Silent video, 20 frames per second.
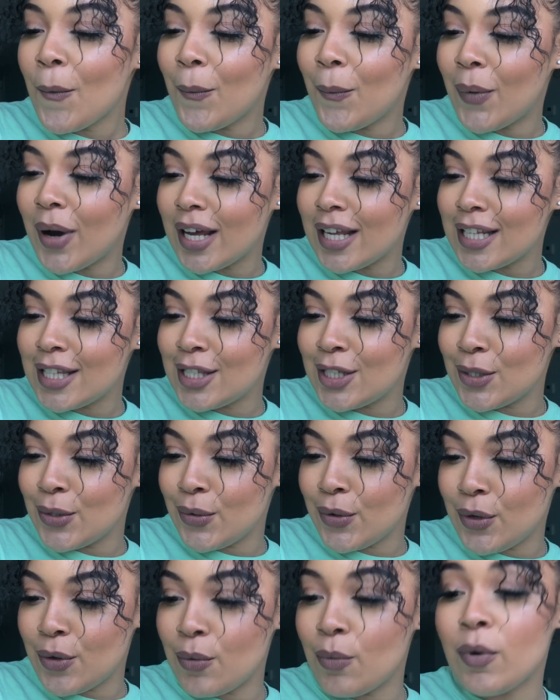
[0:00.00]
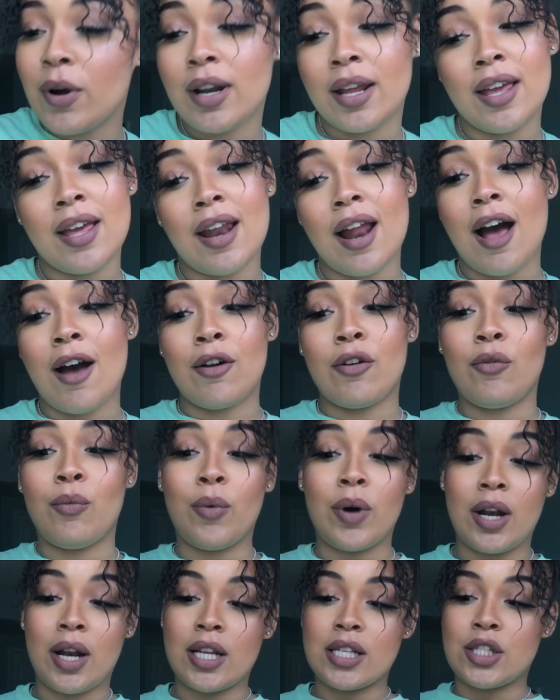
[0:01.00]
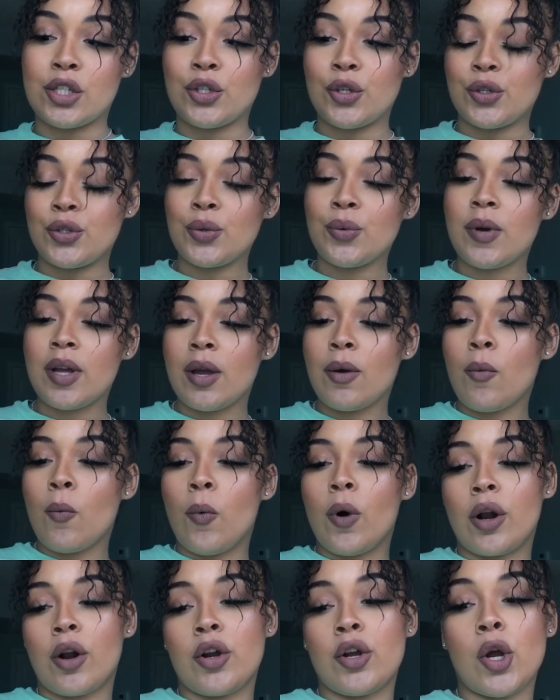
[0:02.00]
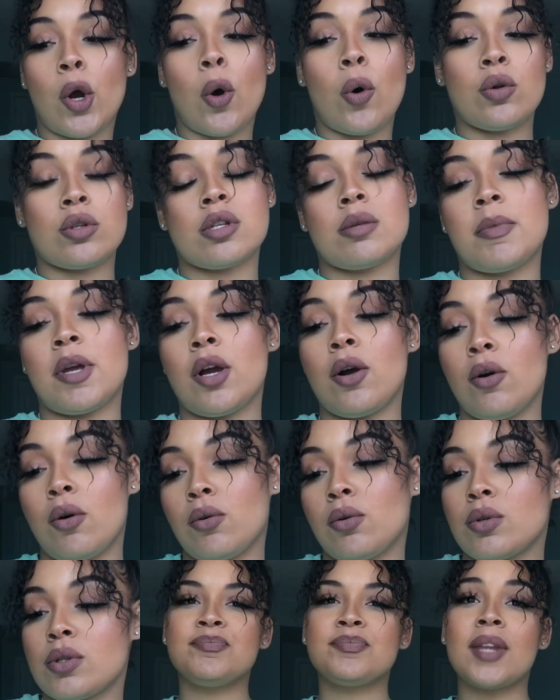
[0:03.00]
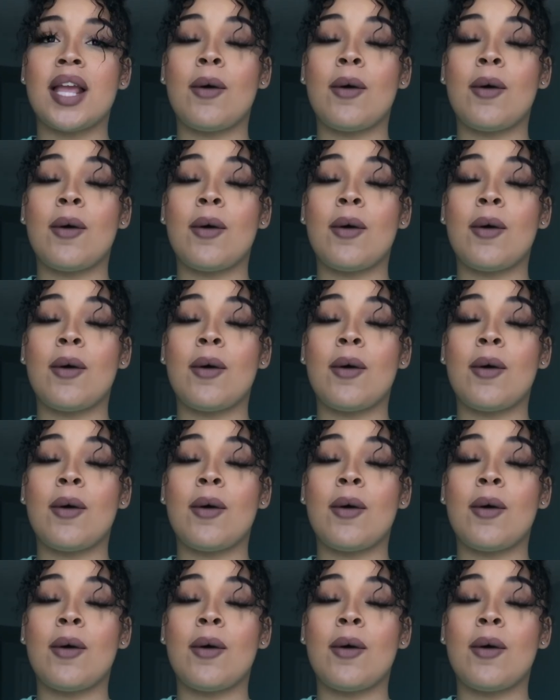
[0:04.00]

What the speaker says: What do you want to get out of what it is that you're doing? What are your ultimate goals?